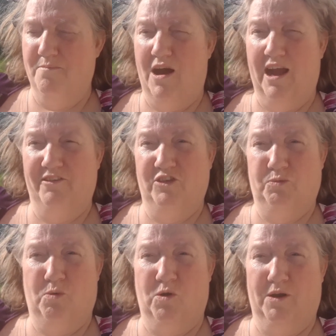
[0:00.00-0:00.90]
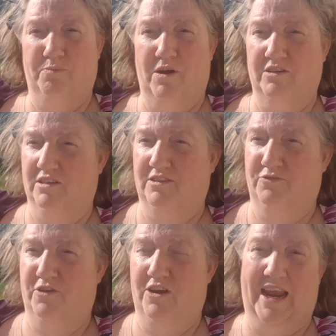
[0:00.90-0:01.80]
Irish pork products
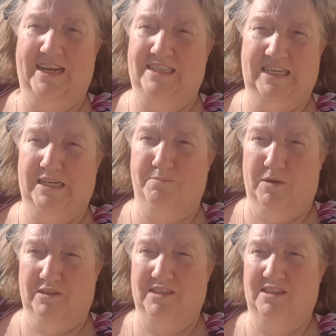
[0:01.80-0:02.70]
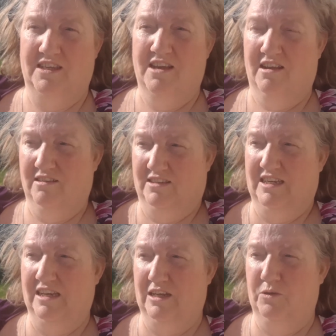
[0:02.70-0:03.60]
for 18 months
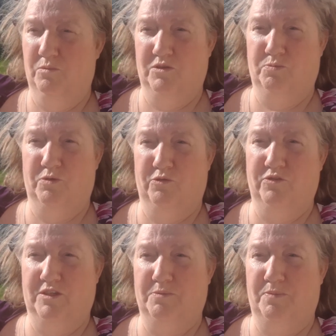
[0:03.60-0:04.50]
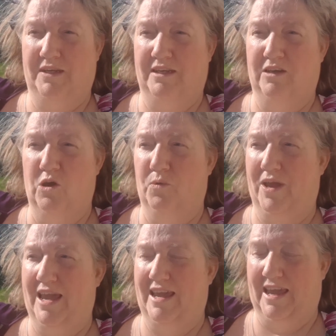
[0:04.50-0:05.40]
until it was proven to be
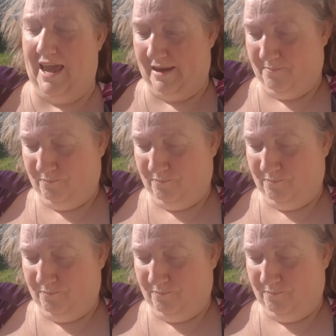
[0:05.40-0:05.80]
okay again.